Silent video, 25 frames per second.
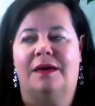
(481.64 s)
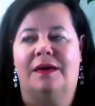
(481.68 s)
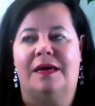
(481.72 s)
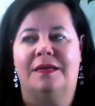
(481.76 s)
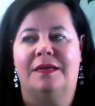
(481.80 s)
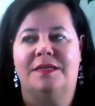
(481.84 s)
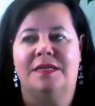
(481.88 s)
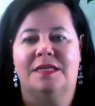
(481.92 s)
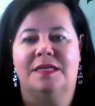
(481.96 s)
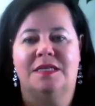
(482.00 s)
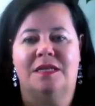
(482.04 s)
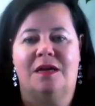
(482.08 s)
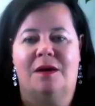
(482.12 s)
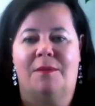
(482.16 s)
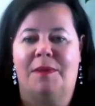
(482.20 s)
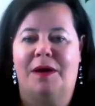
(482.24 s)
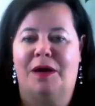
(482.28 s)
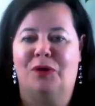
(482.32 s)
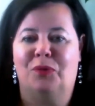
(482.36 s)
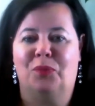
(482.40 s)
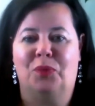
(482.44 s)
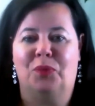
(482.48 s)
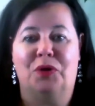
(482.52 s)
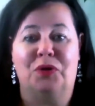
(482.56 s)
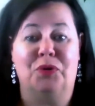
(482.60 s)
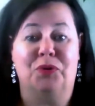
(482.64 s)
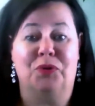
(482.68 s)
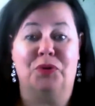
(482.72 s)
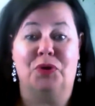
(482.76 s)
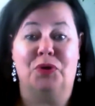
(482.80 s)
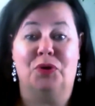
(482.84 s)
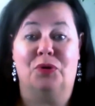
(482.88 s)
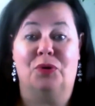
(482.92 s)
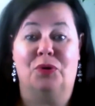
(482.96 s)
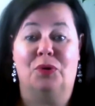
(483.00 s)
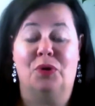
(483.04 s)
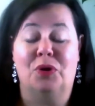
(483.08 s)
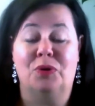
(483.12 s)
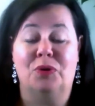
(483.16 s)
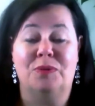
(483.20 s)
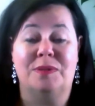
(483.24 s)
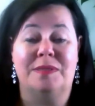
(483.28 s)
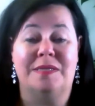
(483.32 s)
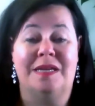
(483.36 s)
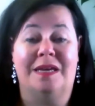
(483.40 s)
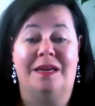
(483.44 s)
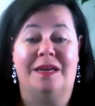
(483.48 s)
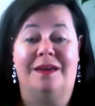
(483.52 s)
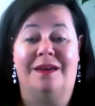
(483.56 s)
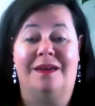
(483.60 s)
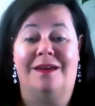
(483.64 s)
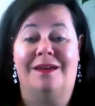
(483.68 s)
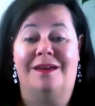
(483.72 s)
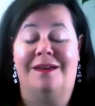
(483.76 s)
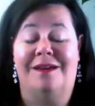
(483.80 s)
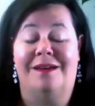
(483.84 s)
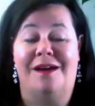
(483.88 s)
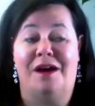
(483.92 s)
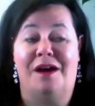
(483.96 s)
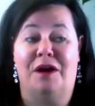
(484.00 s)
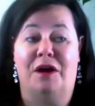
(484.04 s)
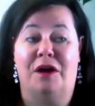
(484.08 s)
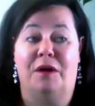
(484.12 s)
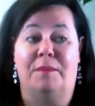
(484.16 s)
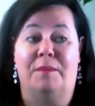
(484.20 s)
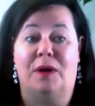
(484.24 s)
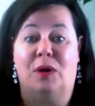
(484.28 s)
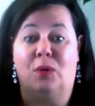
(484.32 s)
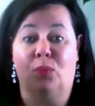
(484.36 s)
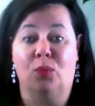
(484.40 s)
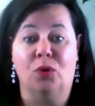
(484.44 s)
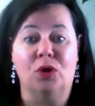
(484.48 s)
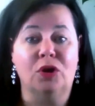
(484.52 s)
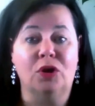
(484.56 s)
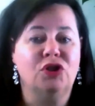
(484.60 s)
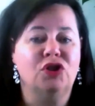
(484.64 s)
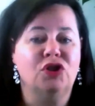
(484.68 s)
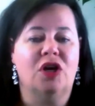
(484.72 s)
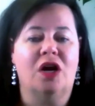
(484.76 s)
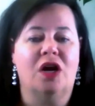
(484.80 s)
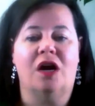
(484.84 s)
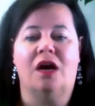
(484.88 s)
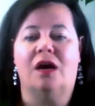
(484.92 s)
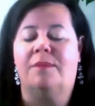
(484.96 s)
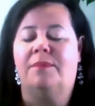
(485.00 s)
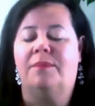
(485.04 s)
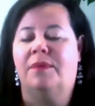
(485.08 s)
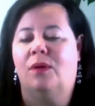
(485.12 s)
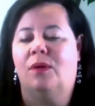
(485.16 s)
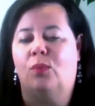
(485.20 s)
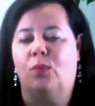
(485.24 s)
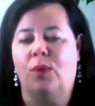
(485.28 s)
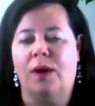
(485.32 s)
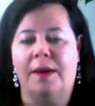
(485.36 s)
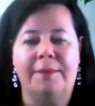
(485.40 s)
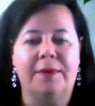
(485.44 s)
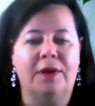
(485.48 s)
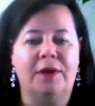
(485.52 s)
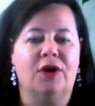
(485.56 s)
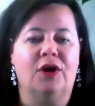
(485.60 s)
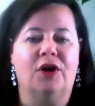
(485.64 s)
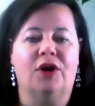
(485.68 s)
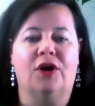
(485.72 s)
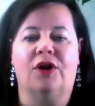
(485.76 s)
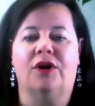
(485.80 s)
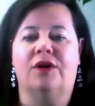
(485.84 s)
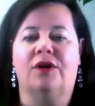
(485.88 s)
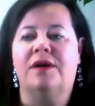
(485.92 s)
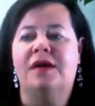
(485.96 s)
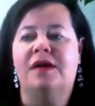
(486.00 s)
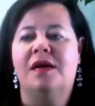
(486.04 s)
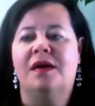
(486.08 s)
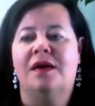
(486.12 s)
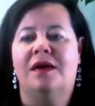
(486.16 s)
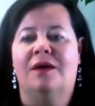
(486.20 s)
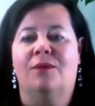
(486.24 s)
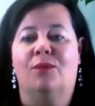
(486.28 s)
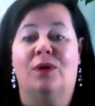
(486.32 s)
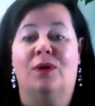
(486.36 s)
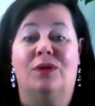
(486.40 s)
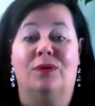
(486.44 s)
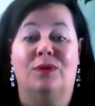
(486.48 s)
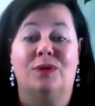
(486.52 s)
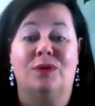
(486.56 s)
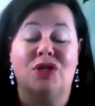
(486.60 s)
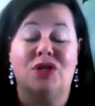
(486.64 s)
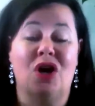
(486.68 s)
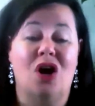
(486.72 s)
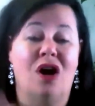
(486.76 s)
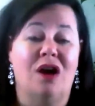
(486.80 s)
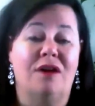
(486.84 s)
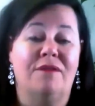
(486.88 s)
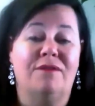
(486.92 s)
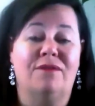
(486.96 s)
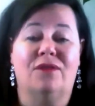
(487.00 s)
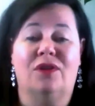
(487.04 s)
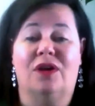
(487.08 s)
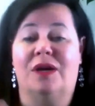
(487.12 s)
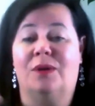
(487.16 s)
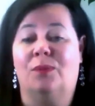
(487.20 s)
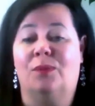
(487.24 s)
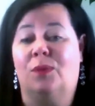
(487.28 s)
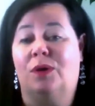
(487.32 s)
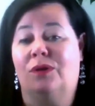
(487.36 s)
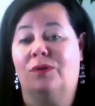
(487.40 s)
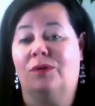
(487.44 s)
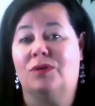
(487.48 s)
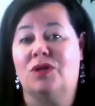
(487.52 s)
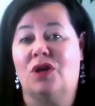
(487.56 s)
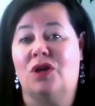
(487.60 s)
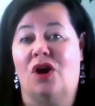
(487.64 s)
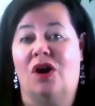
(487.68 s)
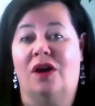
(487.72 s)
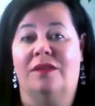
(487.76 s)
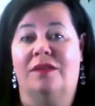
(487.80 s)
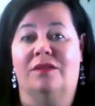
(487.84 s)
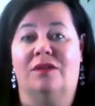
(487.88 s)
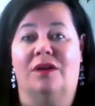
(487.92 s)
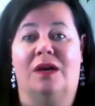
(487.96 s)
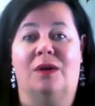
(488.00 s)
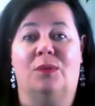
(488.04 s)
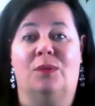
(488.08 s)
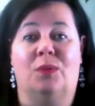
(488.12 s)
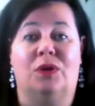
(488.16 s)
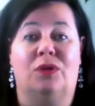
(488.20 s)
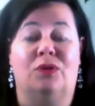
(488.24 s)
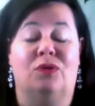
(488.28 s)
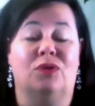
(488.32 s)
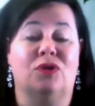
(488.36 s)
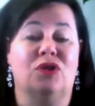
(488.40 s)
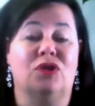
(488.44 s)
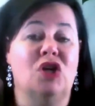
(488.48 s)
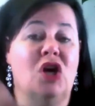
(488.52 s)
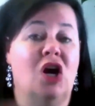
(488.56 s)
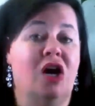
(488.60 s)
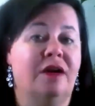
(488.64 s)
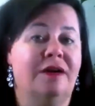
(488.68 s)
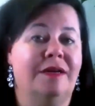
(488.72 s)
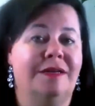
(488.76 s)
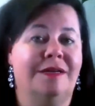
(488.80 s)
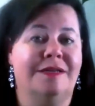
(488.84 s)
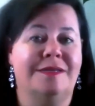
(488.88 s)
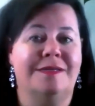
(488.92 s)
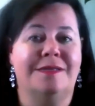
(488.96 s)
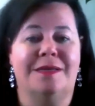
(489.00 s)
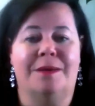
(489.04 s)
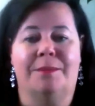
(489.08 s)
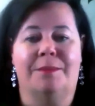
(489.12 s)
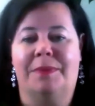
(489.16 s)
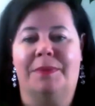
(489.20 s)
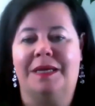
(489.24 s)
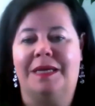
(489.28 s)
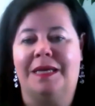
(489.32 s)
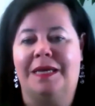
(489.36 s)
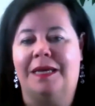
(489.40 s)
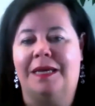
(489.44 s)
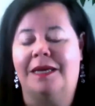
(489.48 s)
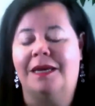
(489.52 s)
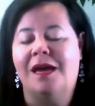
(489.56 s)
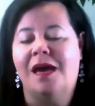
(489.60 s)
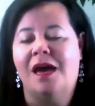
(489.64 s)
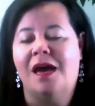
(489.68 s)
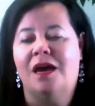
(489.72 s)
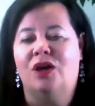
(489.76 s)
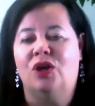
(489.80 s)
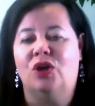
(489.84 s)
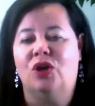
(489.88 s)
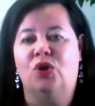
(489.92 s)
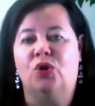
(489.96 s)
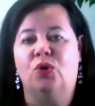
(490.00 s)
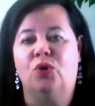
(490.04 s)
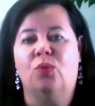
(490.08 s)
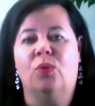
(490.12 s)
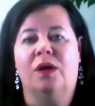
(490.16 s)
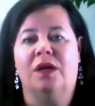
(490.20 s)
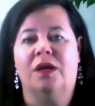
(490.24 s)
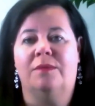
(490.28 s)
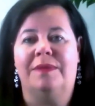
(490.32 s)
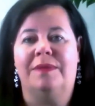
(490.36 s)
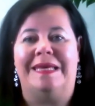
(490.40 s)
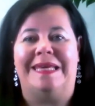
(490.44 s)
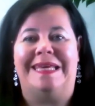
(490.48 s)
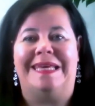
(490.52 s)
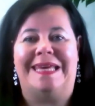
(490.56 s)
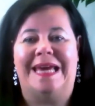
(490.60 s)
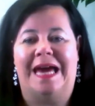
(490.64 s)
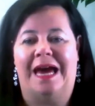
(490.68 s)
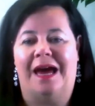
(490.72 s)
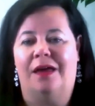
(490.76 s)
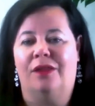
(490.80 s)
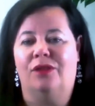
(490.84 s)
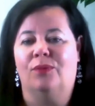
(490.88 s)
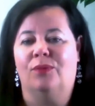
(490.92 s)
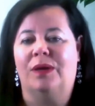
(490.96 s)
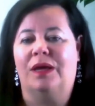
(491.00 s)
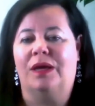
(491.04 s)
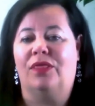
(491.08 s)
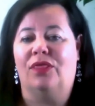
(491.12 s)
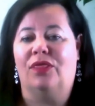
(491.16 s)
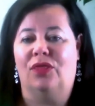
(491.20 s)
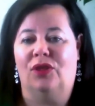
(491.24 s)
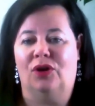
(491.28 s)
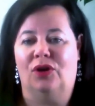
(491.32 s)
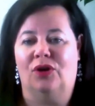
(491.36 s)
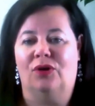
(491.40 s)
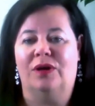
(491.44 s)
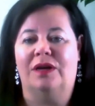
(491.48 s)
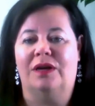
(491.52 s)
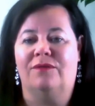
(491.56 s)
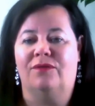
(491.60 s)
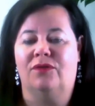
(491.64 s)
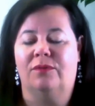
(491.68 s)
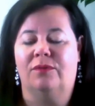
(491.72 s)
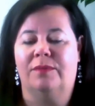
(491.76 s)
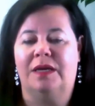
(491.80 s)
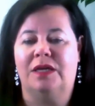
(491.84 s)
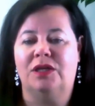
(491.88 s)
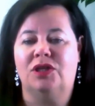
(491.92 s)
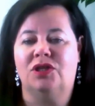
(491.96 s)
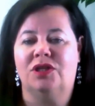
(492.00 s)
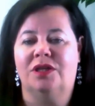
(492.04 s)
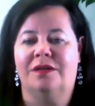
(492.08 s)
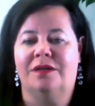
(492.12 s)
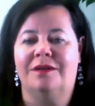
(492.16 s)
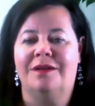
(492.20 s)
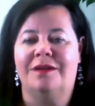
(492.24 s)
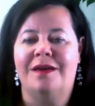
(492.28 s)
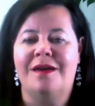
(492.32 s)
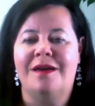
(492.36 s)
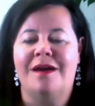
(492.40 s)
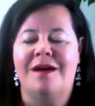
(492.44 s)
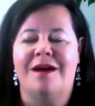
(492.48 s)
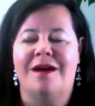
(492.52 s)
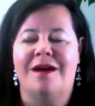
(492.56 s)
it does not matter whether you're hosting a workshop, a webinar, whether it's offline, whether it's online, whether you're talking to somebody, you want to be gathering their information.